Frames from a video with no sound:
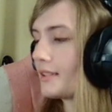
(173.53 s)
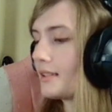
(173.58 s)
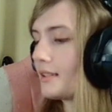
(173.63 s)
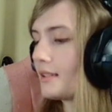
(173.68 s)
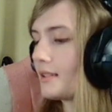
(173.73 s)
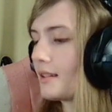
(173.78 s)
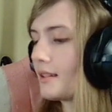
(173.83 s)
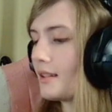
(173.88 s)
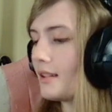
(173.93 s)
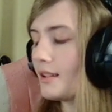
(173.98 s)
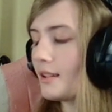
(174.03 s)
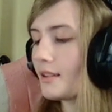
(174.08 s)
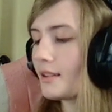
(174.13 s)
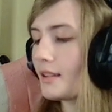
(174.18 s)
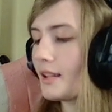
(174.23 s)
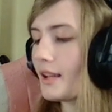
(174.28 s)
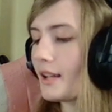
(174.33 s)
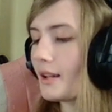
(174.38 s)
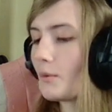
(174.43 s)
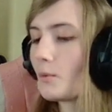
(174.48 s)
think
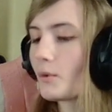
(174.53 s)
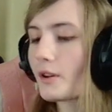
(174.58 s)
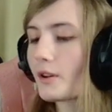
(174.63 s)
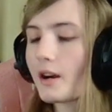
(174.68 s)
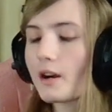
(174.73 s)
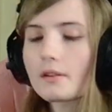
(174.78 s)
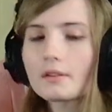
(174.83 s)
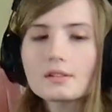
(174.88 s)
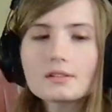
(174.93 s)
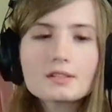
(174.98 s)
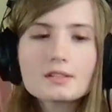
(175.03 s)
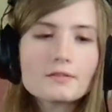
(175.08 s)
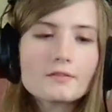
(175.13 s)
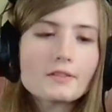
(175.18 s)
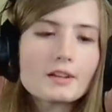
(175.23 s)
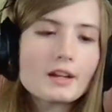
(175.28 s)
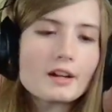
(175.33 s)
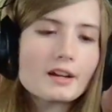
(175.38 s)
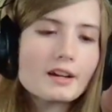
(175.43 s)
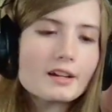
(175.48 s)
that regardless if
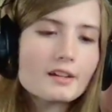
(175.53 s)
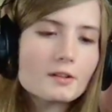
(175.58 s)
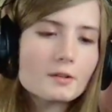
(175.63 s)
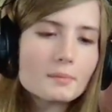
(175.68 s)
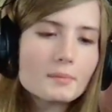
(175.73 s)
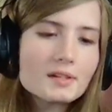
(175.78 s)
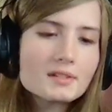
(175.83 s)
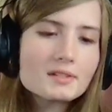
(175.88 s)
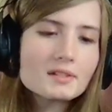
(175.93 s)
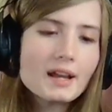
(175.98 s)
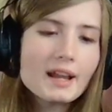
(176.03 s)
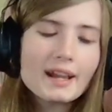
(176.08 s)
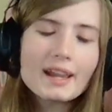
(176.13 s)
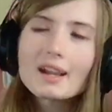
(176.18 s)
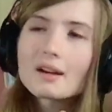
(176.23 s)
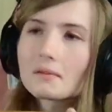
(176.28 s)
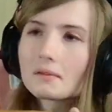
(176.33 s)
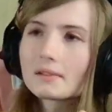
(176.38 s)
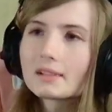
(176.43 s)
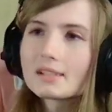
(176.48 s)
they are hit or miss, I
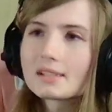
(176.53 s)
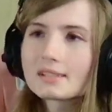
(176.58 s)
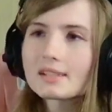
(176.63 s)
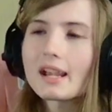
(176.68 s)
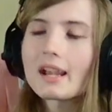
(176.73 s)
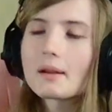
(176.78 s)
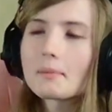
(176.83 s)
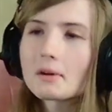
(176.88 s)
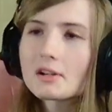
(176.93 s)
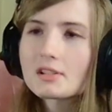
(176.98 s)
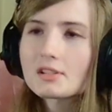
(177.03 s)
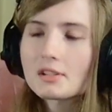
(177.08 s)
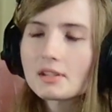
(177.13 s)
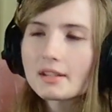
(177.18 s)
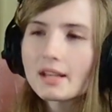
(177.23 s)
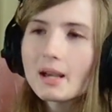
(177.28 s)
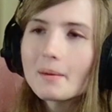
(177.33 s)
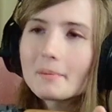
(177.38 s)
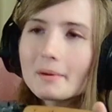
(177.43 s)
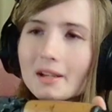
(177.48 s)
can't really say much to
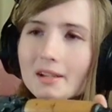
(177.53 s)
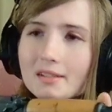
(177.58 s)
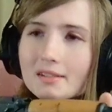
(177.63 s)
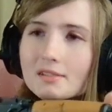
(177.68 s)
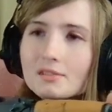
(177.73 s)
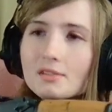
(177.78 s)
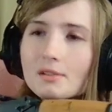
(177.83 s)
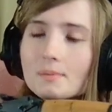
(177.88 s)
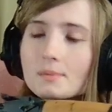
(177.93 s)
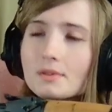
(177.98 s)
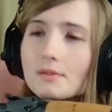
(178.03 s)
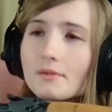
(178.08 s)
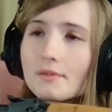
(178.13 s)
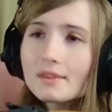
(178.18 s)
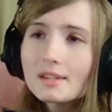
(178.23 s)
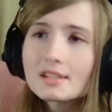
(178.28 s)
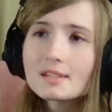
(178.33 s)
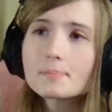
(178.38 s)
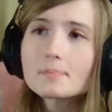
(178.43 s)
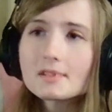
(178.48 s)
that, because in terms
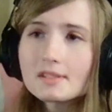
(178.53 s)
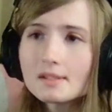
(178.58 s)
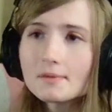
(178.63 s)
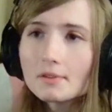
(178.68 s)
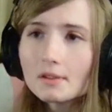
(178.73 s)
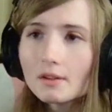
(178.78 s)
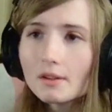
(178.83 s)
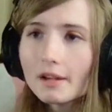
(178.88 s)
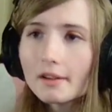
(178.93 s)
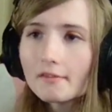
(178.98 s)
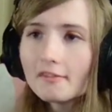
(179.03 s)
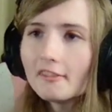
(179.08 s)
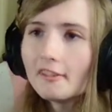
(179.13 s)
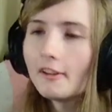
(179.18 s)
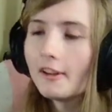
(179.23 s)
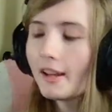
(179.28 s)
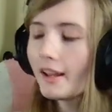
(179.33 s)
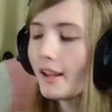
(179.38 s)
of this specific rifle,